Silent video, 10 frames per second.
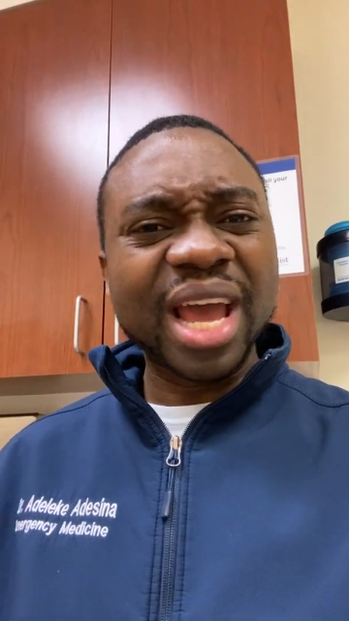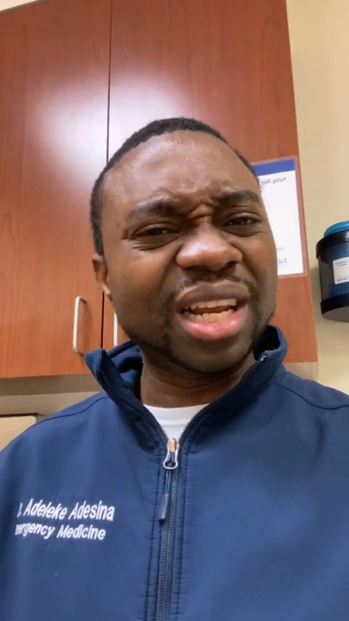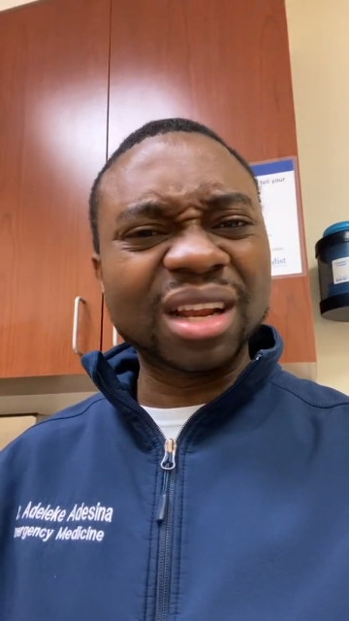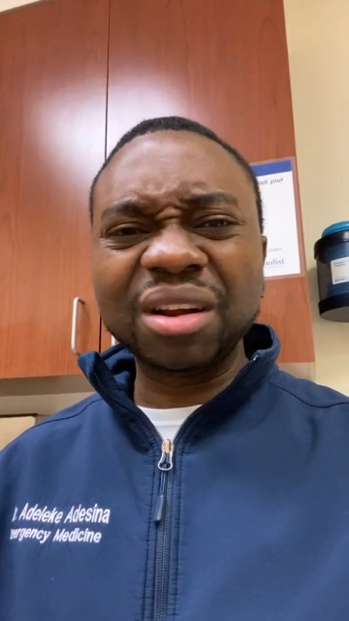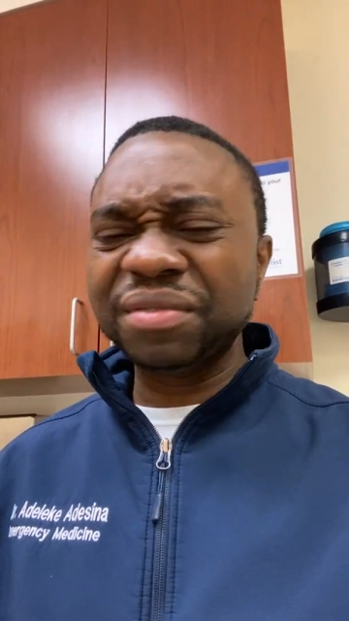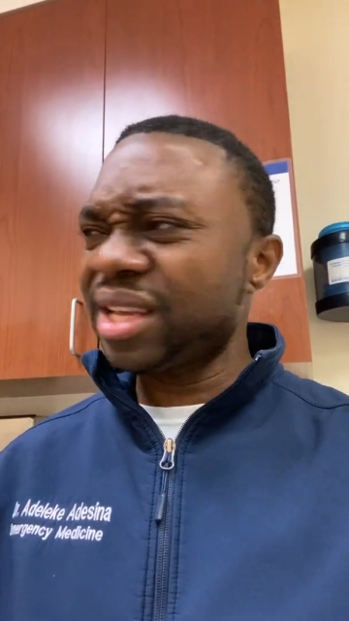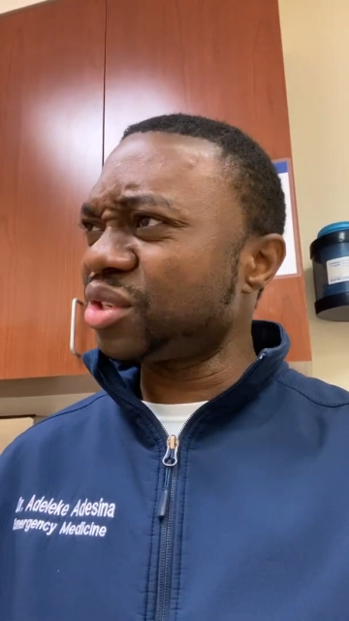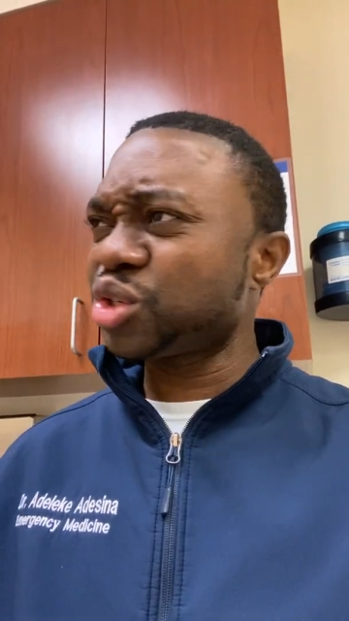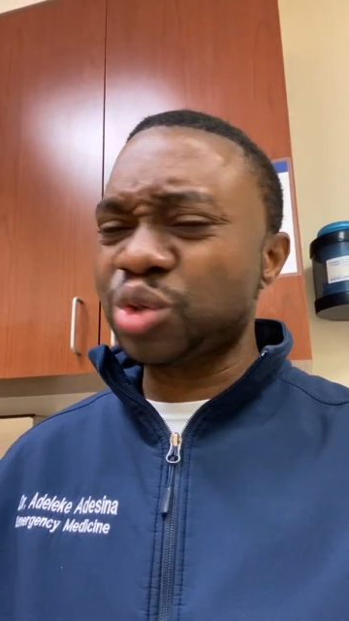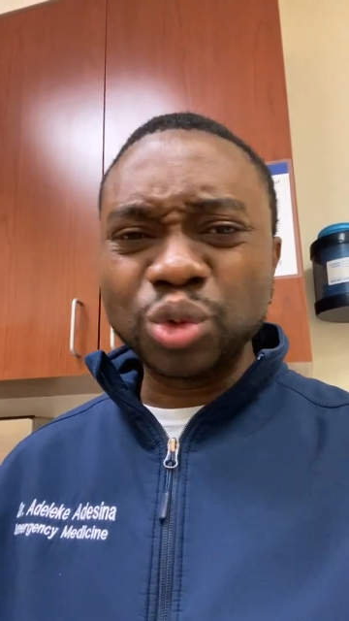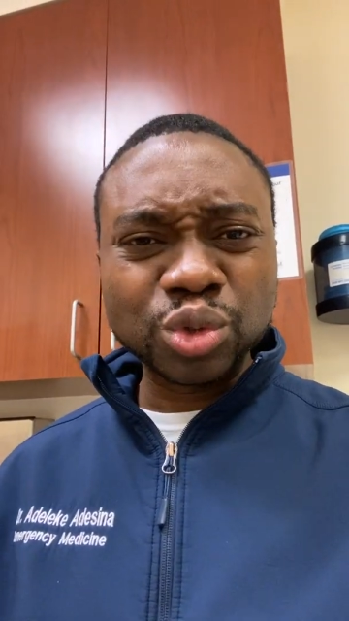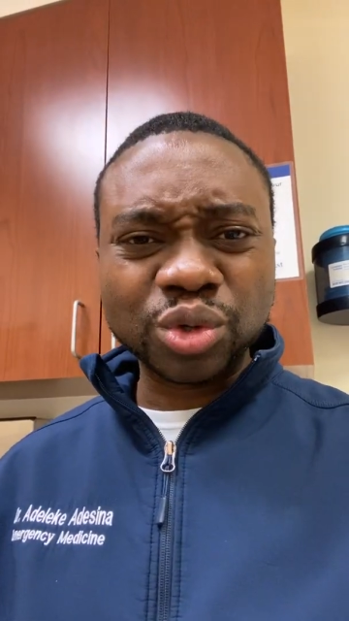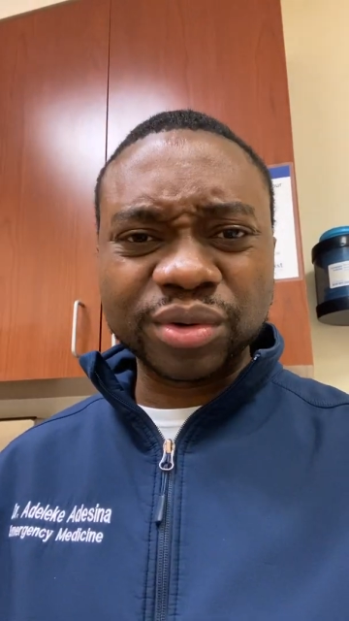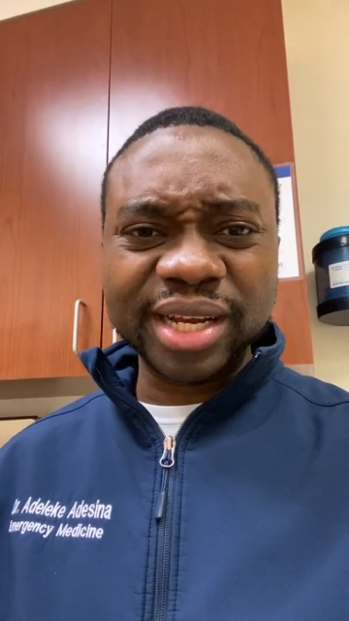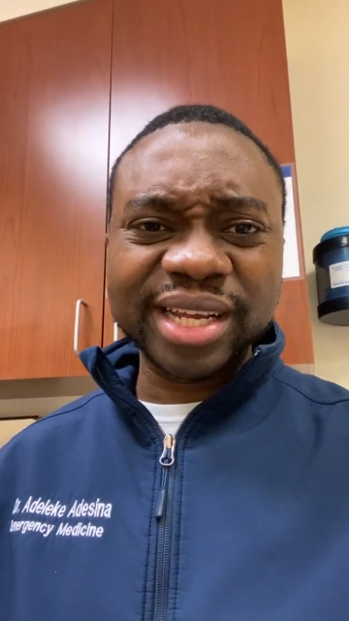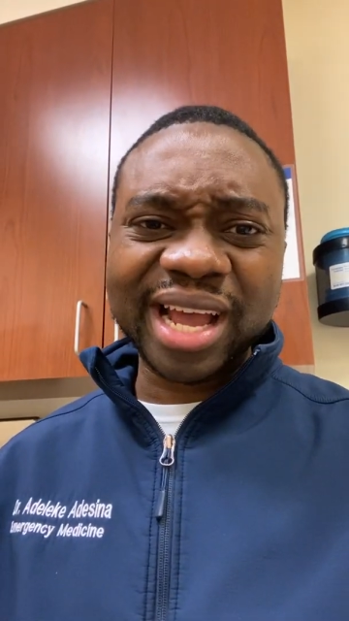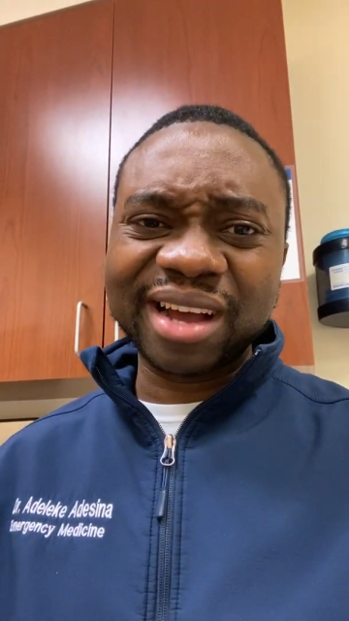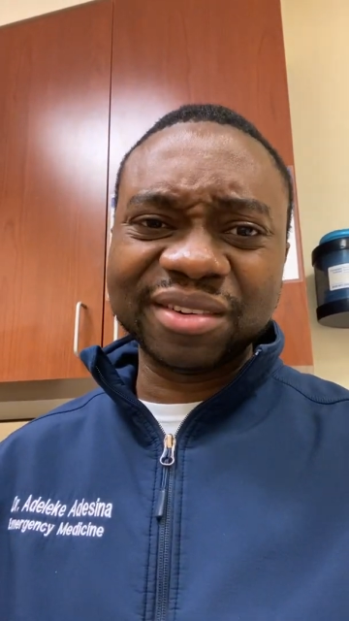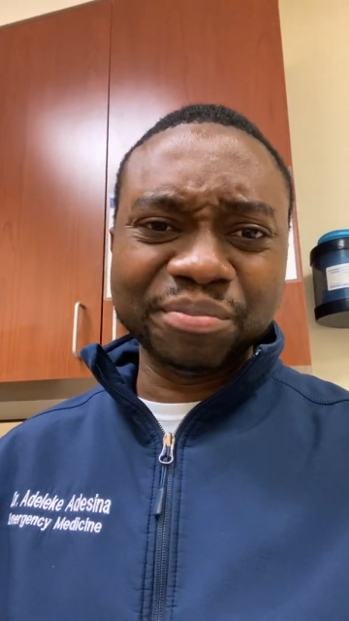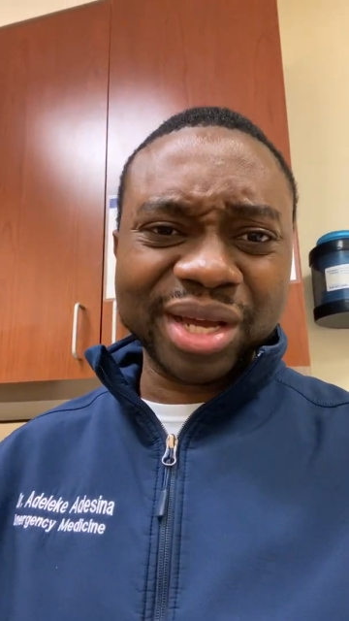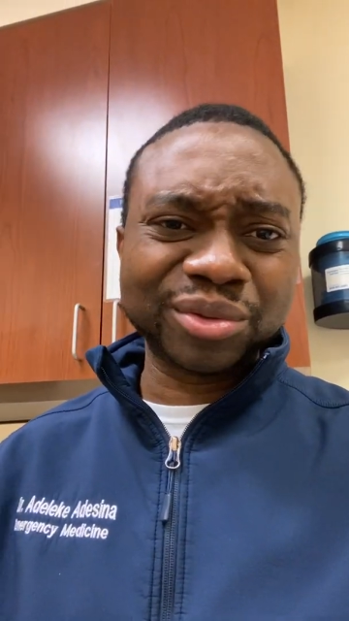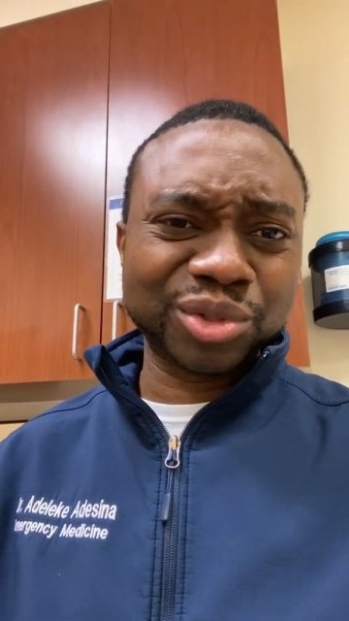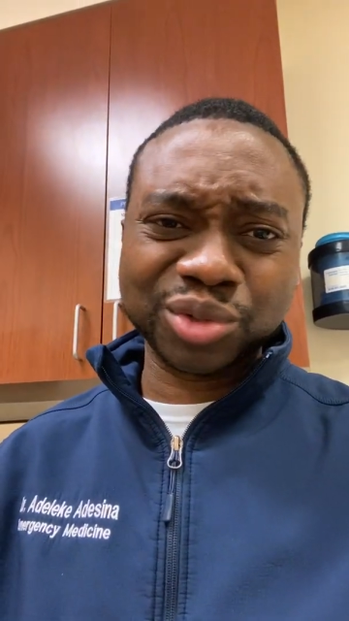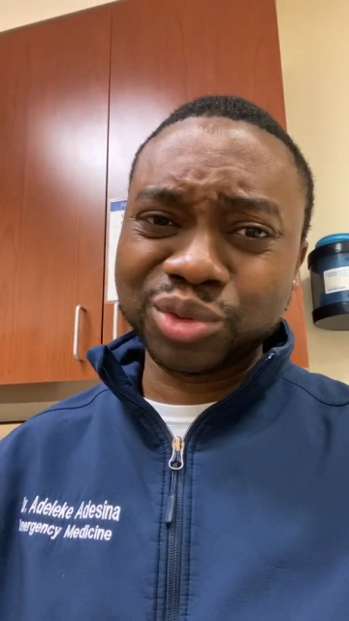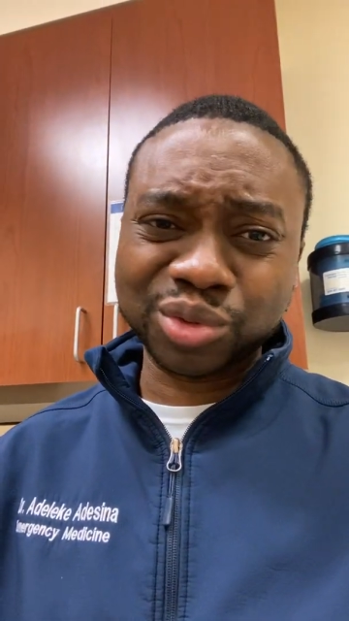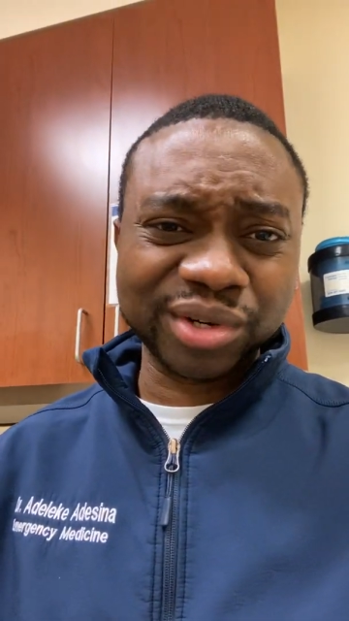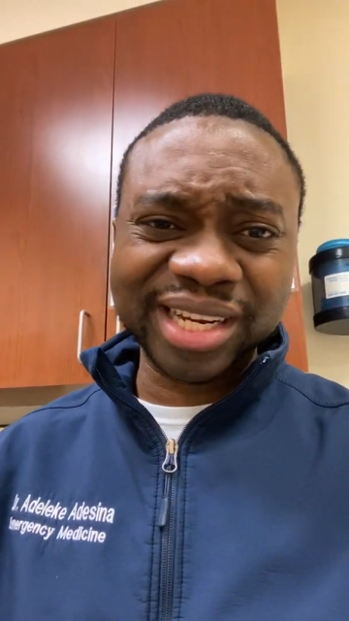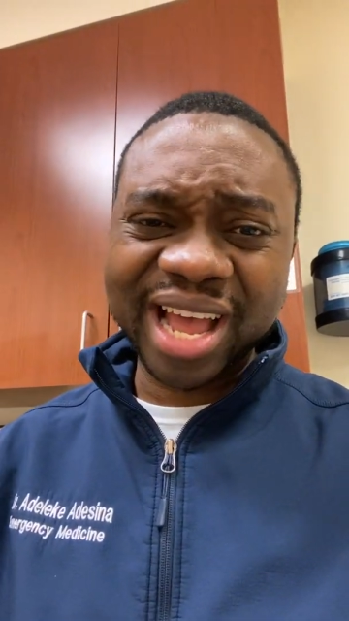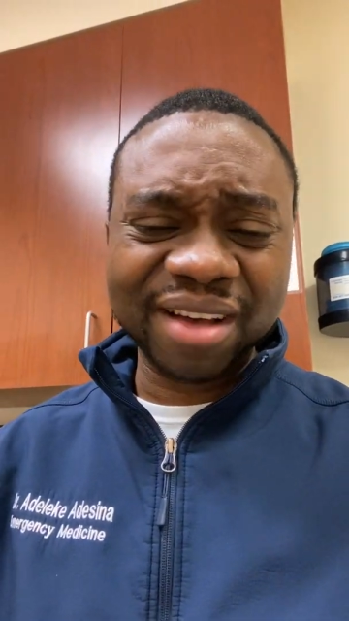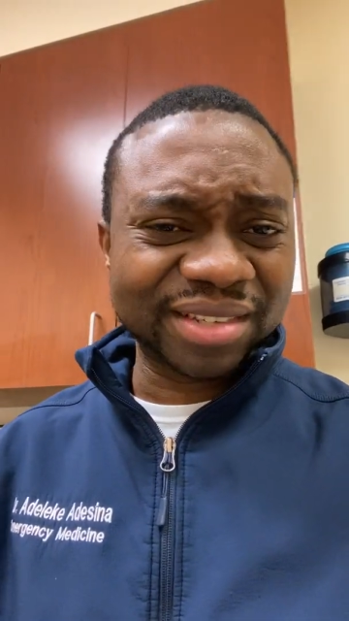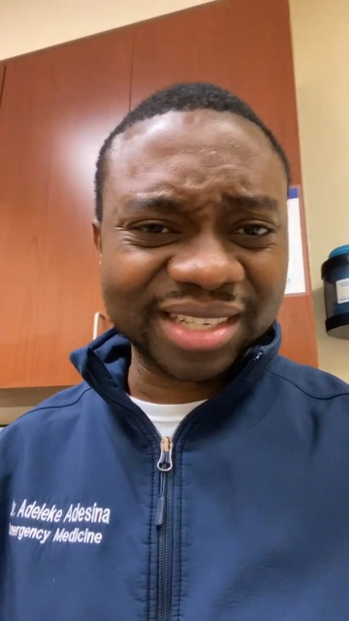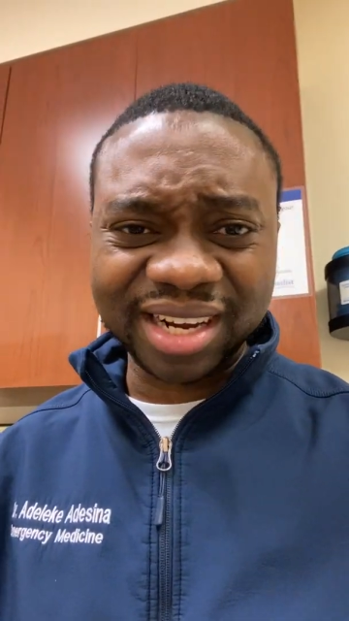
And a lot of their schools already have, medical schools already have this